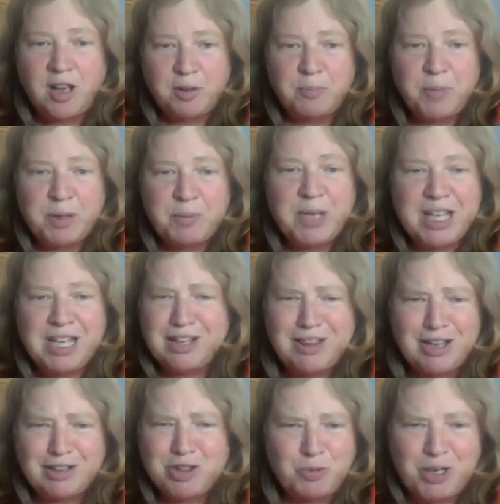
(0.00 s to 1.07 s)
be me.
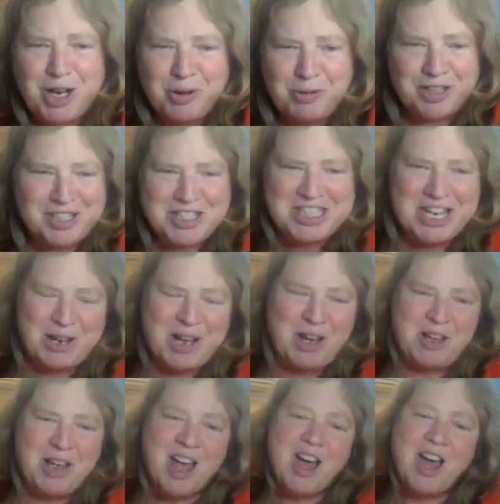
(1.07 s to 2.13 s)
That's what I want to say.
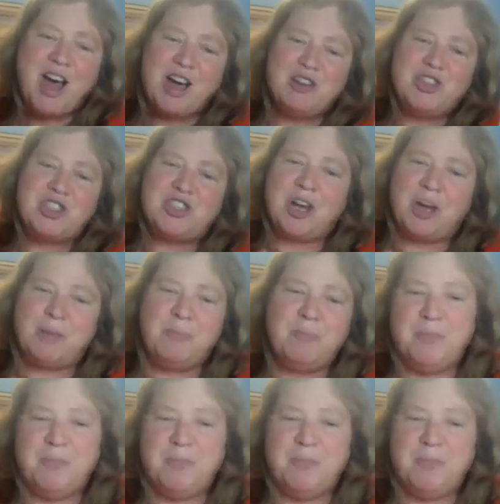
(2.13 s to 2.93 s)
I'm